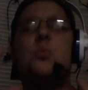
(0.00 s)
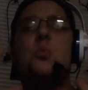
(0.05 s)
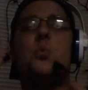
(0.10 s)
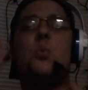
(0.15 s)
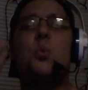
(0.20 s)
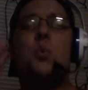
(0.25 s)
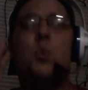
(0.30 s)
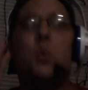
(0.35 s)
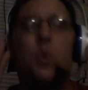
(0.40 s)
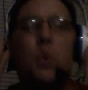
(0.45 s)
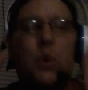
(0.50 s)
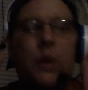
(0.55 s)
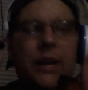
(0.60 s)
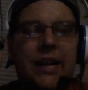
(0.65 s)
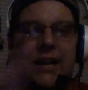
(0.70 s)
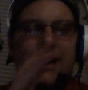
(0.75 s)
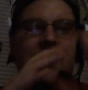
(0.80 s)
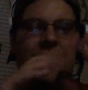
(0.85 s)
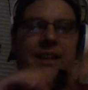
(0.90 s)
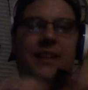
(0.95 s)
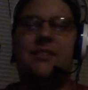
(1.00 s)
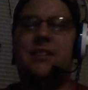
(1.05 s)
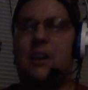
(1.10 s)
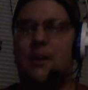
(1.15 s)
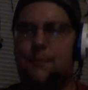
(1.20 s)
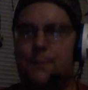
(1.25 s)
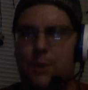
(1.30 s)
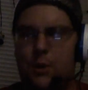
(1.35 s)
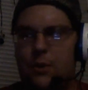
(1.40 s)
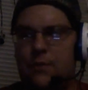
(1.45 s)
really
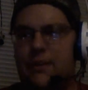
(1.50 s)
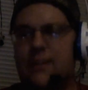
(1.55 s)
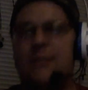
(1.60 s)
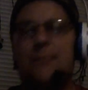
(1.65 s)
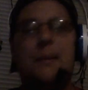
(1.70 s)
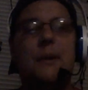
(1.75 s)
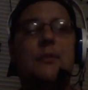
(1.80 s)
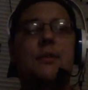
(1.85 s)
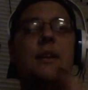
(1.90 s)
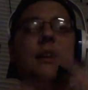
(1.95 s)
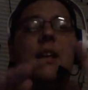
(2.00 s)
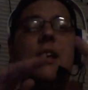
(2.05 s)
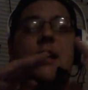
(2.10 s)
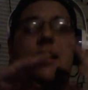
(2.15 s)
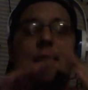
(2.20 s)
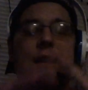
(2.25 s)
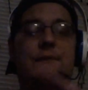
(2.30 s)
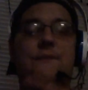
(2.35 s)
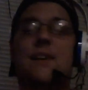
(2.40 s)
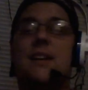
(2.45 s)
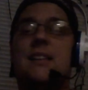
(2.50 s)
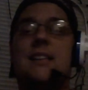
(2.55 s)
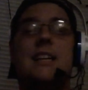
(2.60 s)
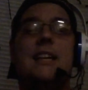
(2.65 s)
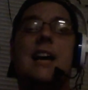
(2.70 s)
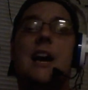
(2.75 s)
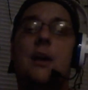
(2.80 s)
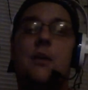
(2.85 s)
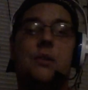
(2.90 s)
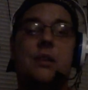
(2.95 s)
dumb move, especially the fact they
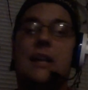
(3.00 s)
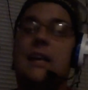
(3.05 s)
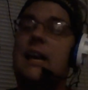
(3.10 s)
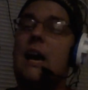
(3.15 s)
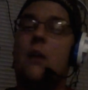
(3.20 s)
got